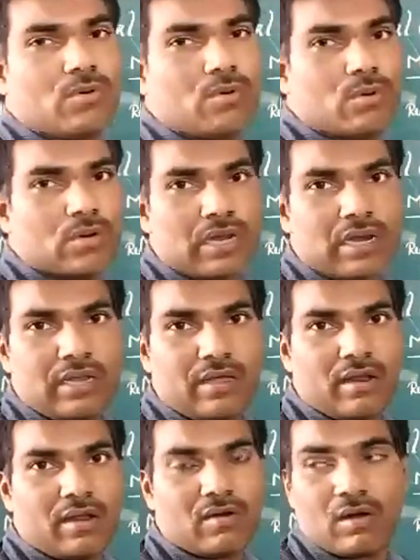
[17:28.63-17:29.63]
Okay, clear
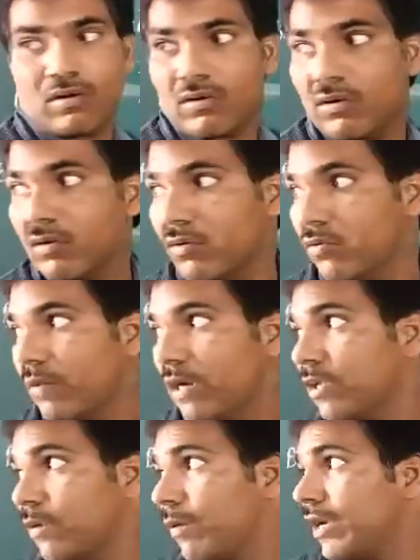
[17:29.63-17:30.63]
or not? You
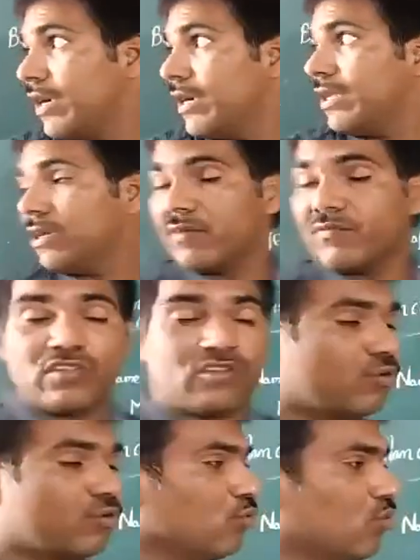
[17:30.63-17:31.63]
multiply here with
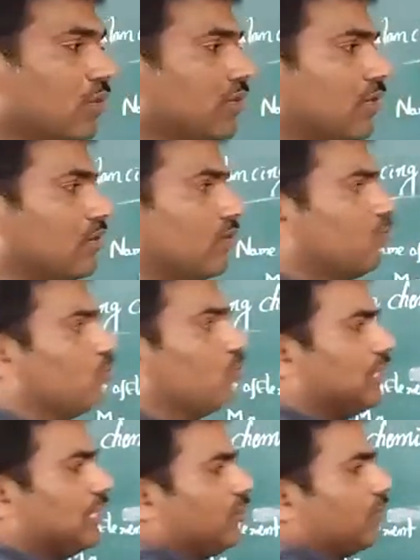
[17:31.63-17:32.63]
the 2. 2
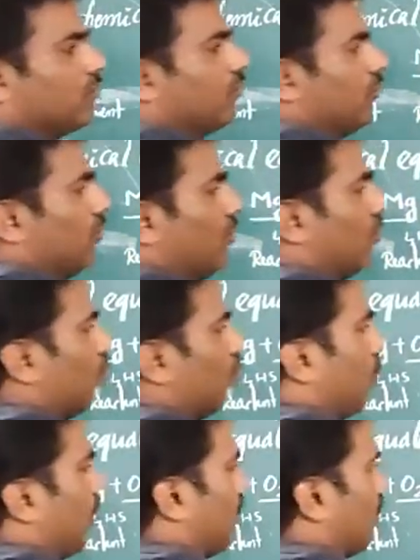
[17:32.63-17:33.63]
into
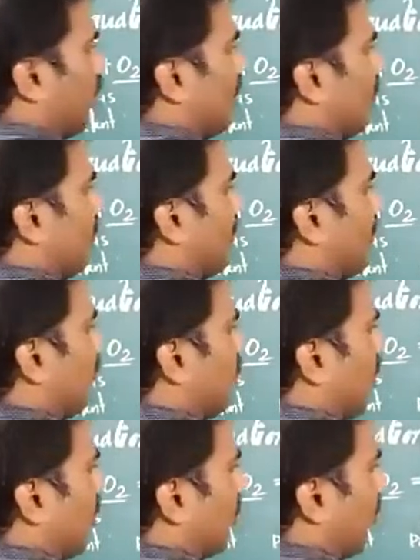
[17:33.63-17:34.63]
1. It become
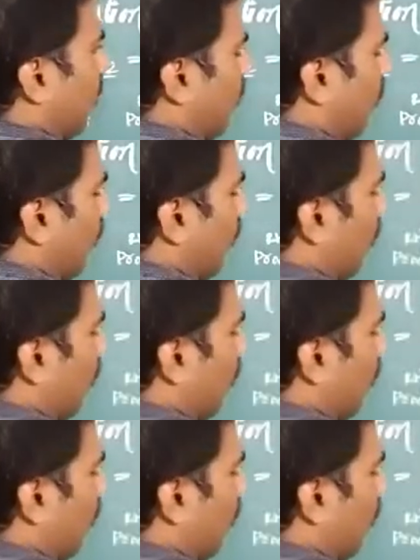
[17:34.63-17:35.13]
what now?